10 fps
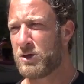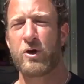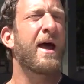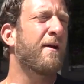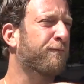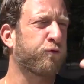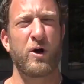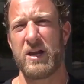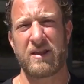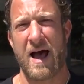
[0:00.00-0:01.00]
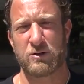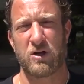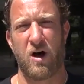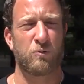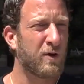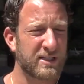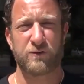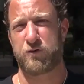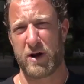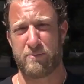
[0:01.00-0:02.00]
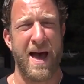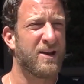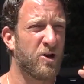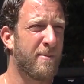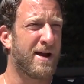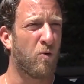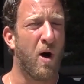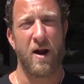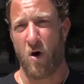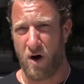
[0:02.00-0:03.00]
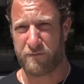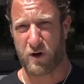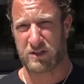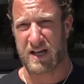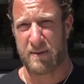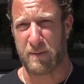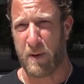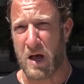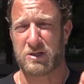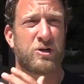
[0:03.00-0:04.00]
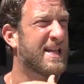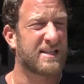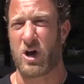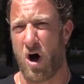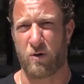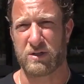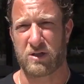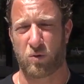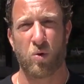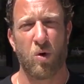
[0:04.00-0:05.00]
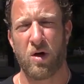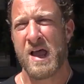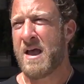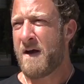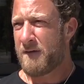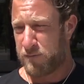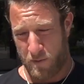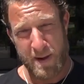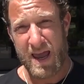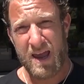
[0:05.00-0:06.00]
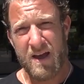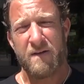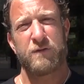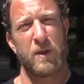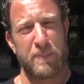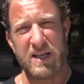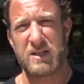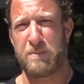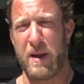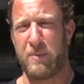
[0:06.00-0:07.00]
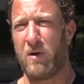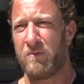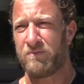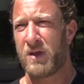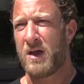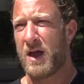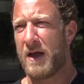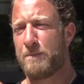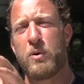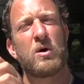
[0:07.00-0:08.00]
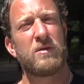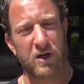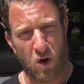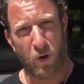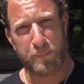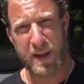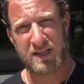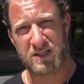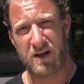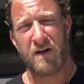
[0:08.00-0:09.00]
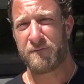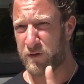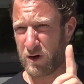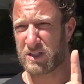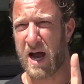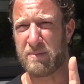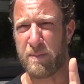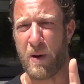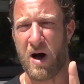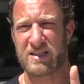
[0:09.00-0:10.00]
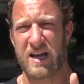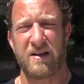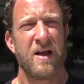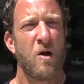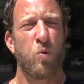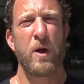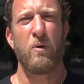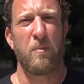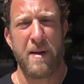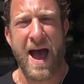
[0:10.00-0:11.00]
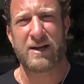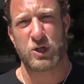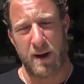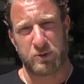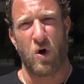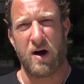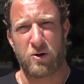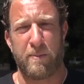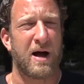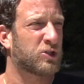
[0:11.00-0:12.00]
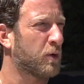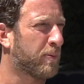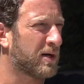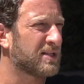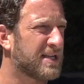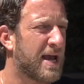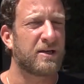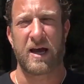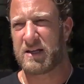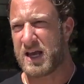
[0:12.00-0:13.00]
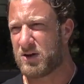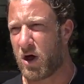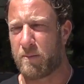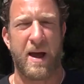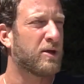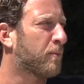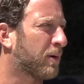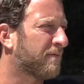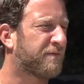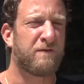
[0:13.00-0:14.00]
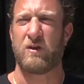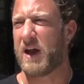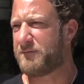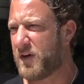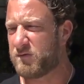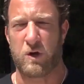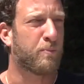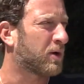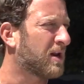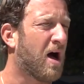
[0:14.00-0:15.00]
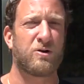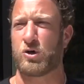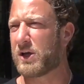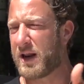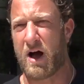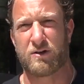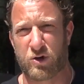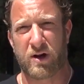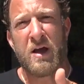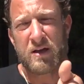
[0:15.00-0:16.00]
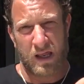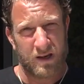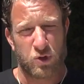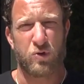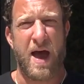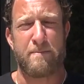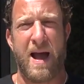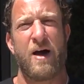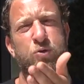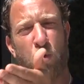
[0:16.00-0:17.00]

You get a free one thousand dollar risk-free bet no matter what. All first-time depositors, that's always the rule. For me, for the pizza people, put in the cold pizza, first-time deposit. We will match up to one hundred bucks. You put in ten, you get a ten dollar bet. You put in fifty, you get fifty. You put in one hundred, you get one hundred. Can you do that math?